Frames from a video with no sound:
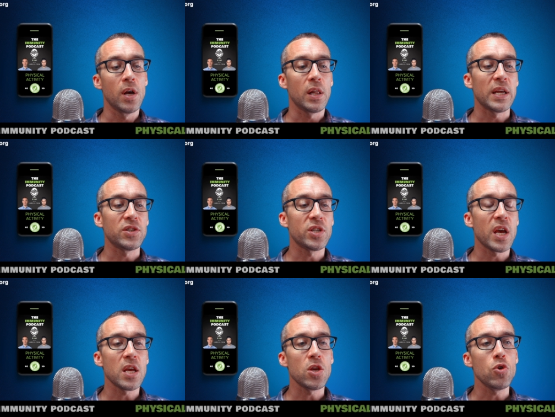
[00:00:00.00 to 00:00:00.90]
Let's
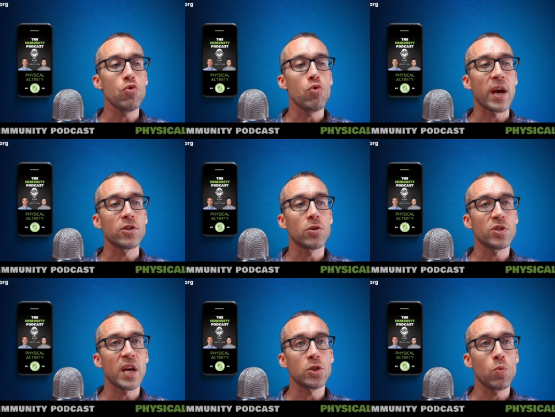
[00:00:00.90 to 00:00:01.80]
say you
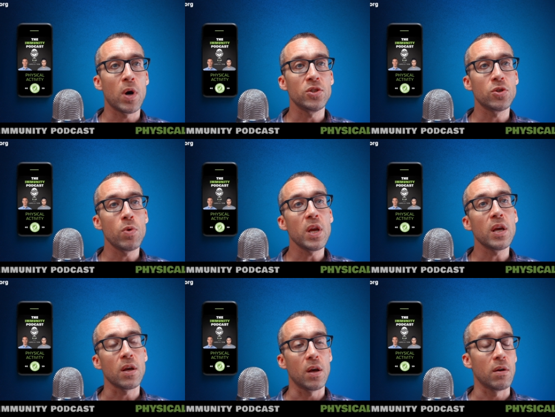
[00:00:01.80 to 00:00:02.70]
exercise once a
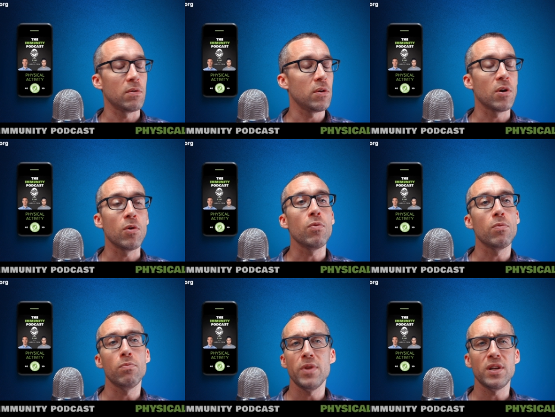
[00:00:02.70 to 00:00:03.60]
week, you know
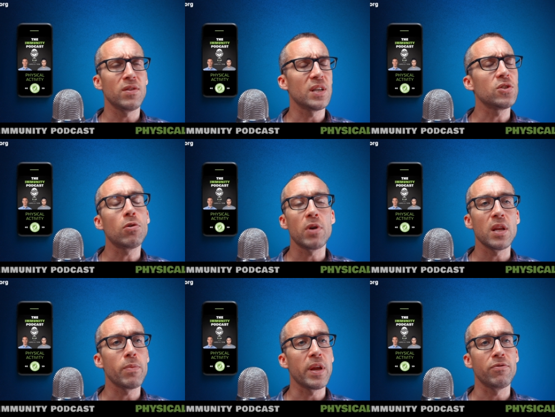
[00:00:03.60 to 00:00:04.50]
that that's already
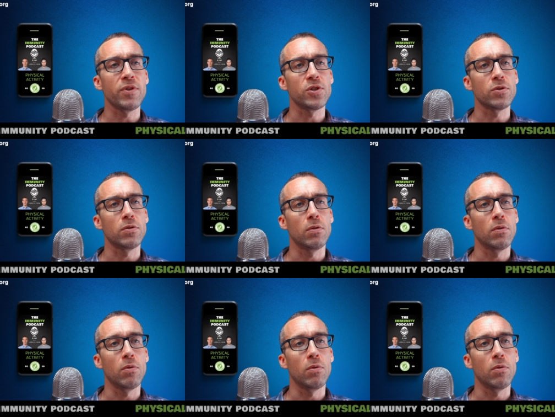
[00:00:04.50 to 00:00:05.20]
beneficial.